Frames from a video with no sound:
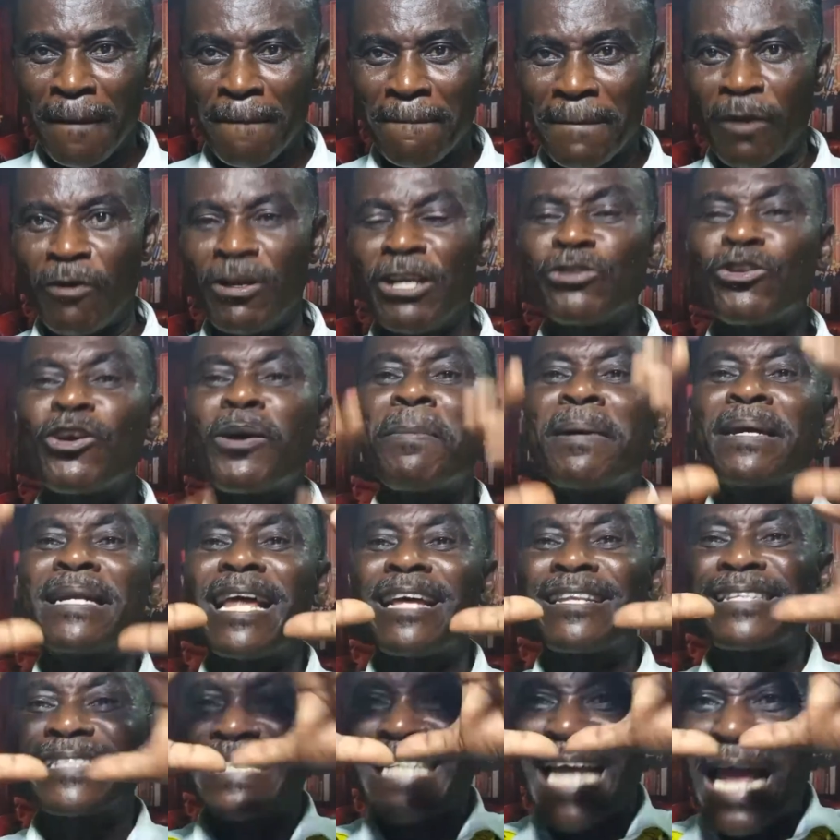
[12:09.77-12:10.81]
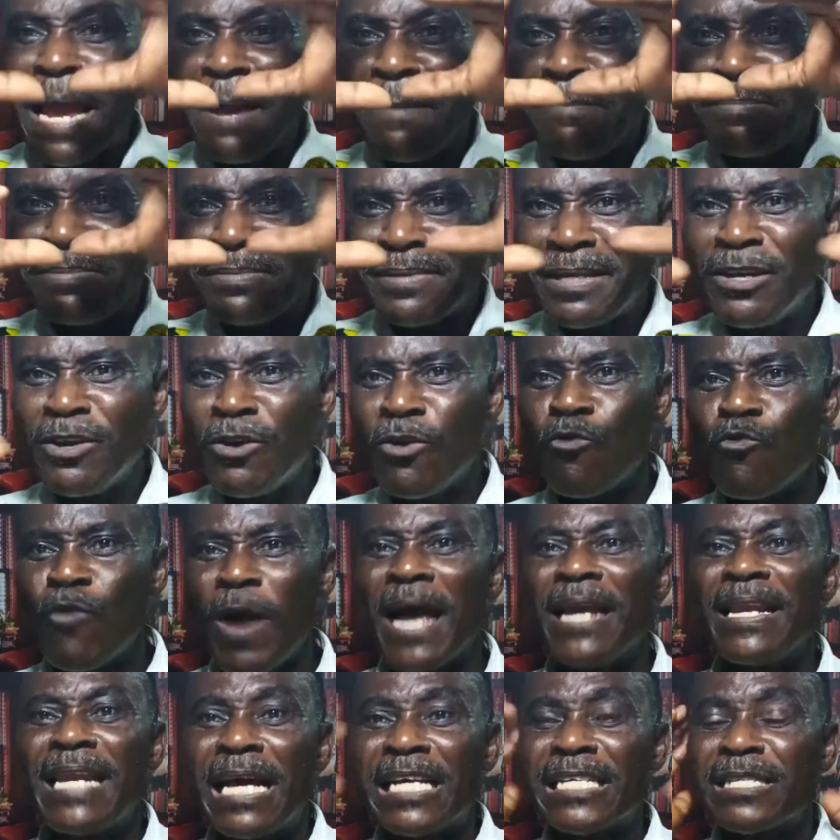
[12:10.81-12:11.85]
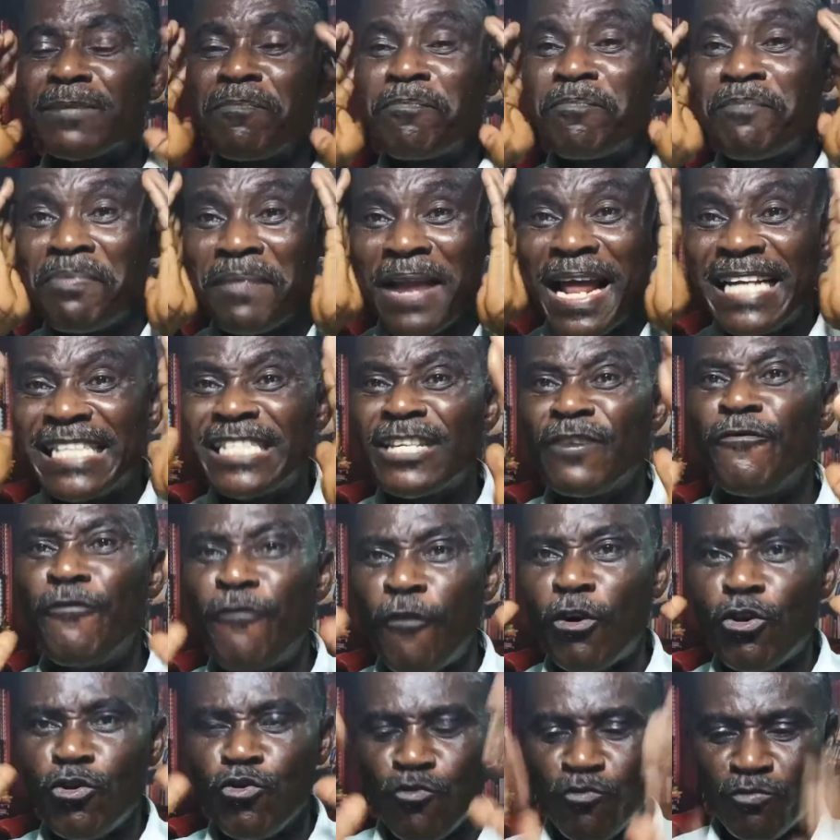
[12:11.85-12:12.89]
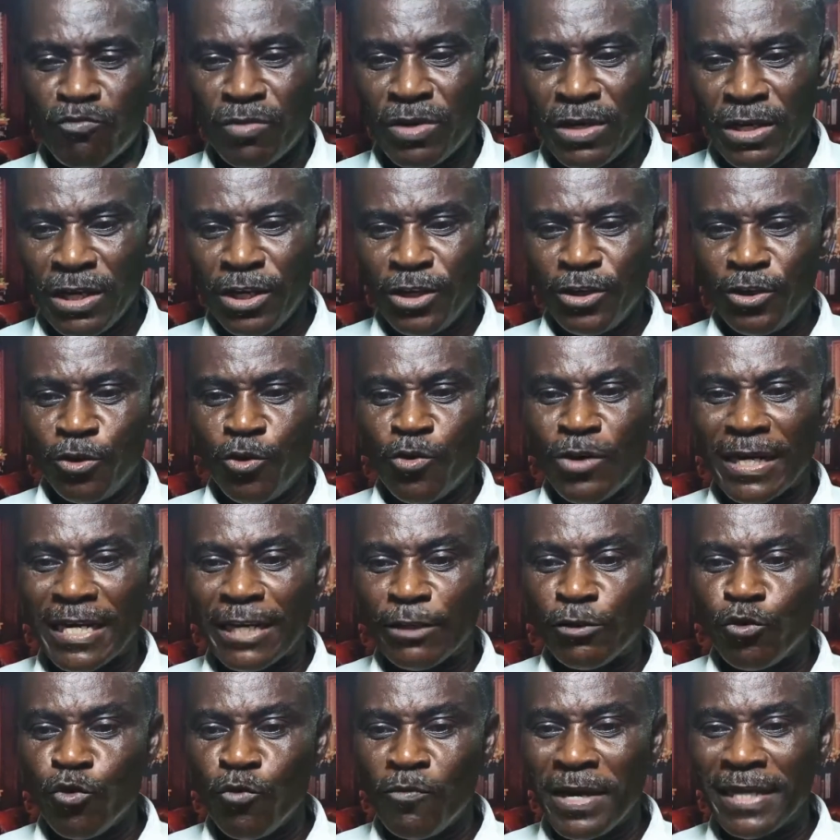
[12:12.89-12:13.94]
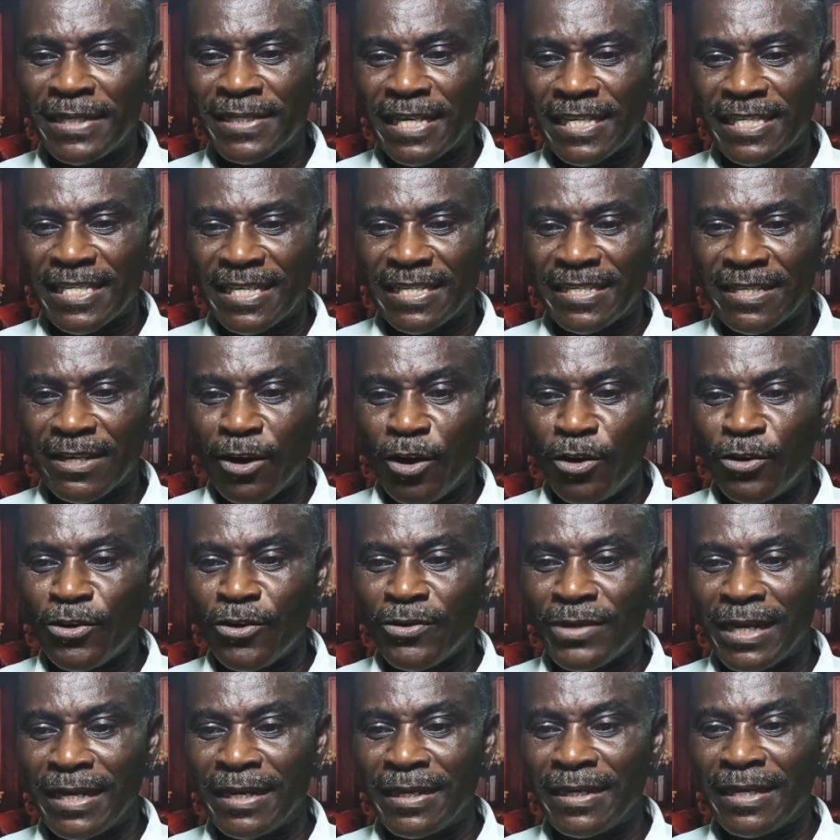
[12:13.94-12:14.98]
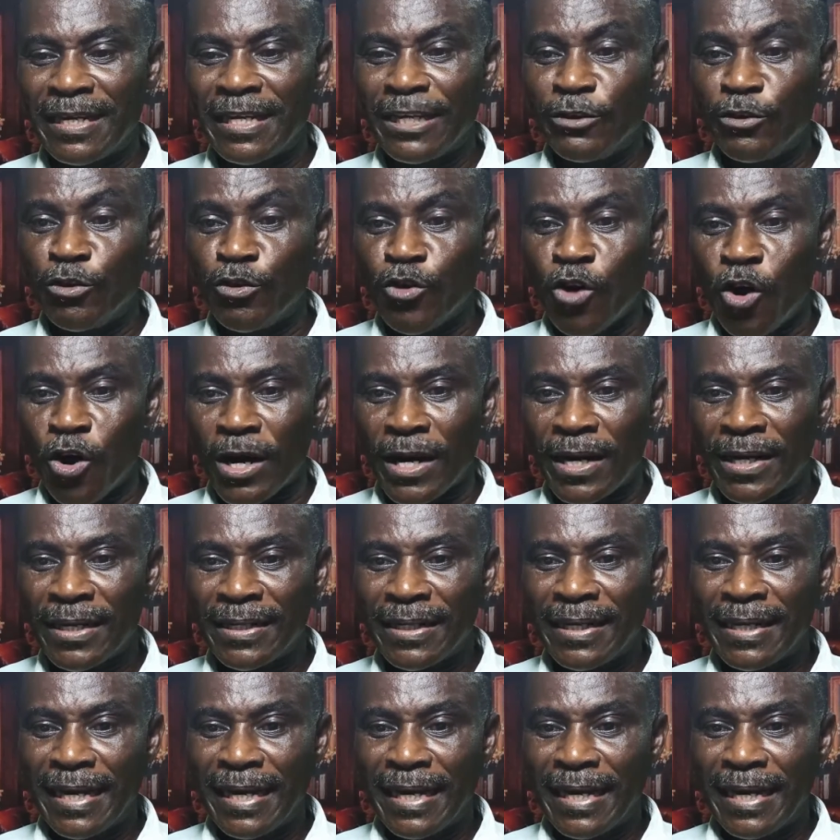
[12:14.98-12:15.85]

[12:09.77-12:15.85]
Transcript: But when you talk about the times where there's plenty volume, you look at the two main sessions, London and New York,